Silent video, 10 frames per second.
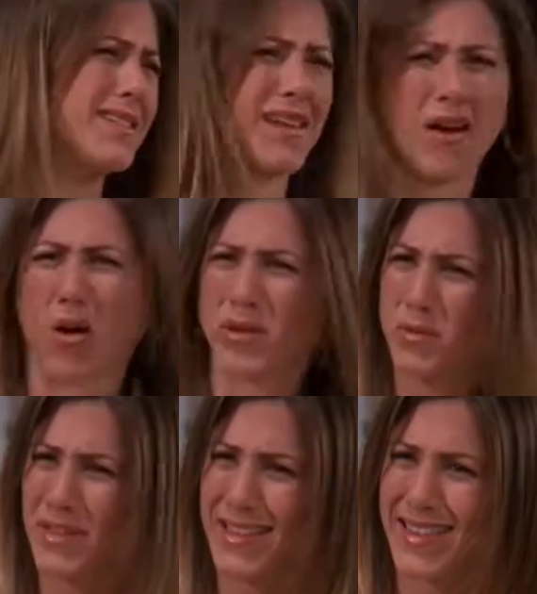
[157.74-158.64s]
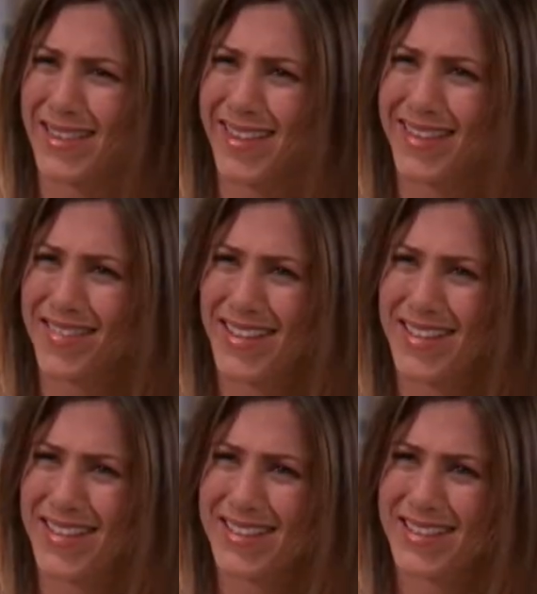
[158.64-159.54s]
No, you really think that's what
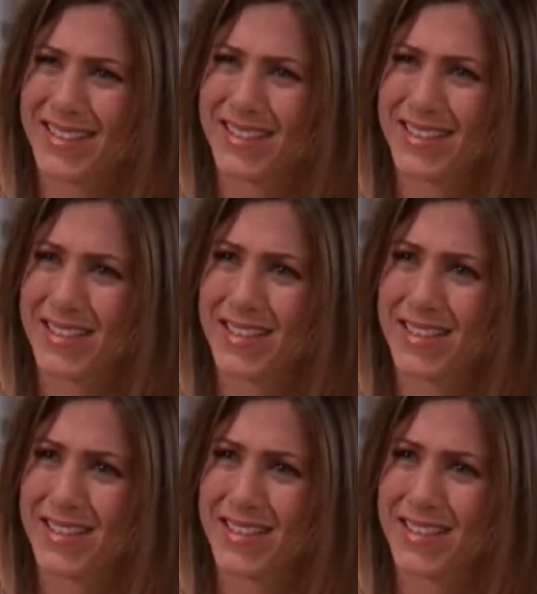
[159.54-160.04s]
it is? Well, you heard